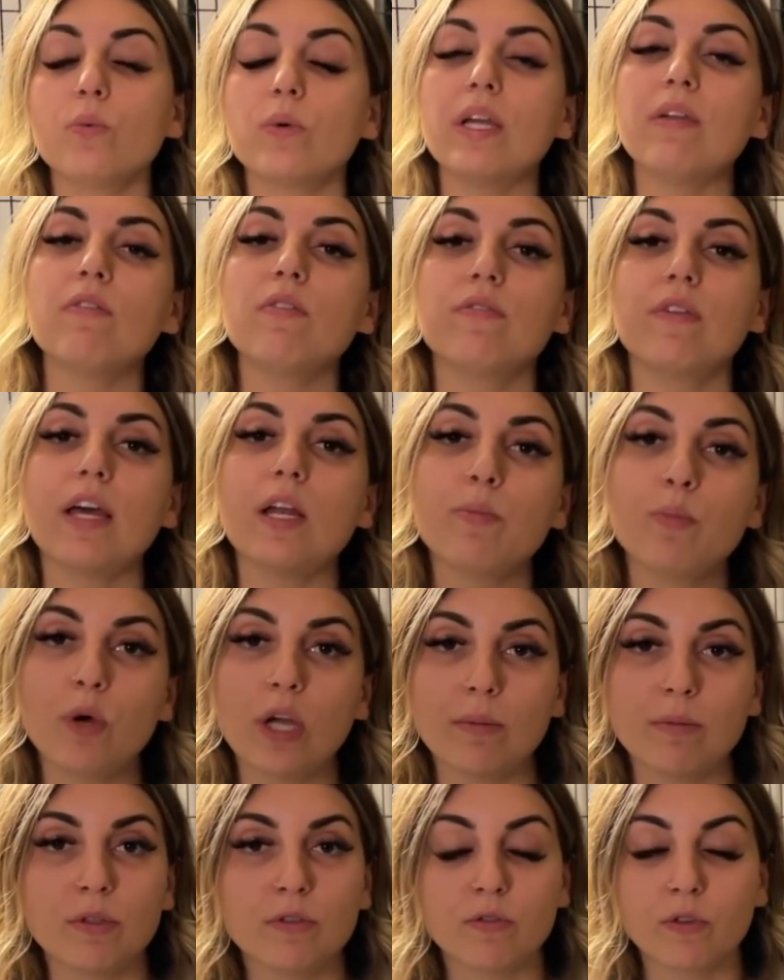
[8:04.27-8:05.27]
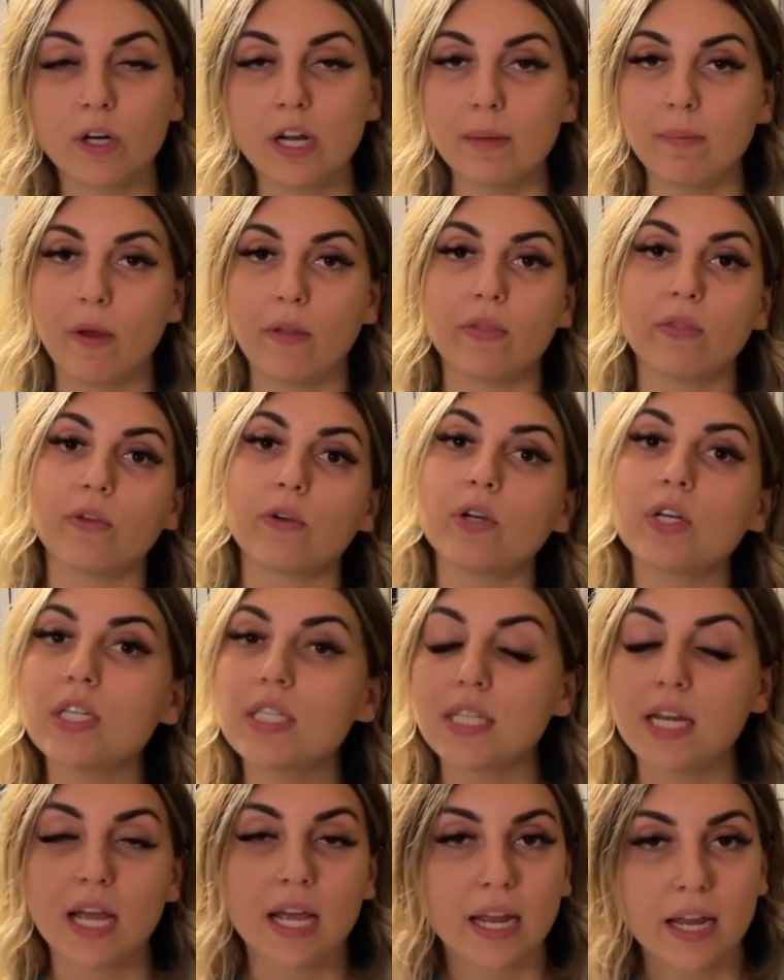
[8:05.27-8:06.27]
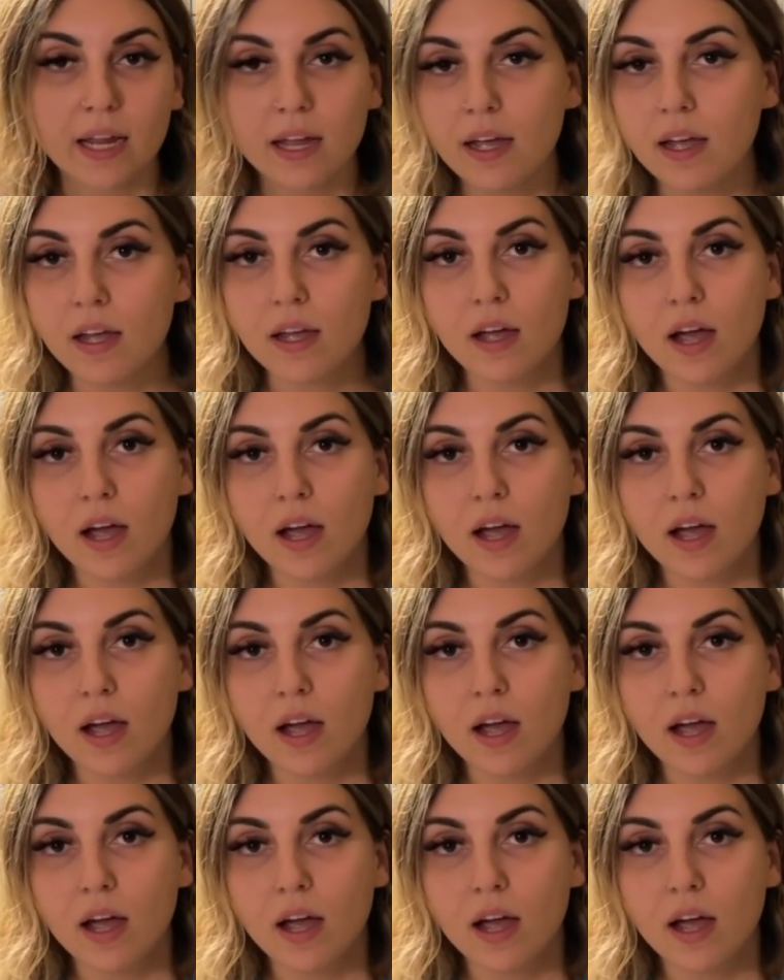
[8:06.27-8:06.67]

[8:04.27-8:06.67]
We have a vet appointment for him on Thursday.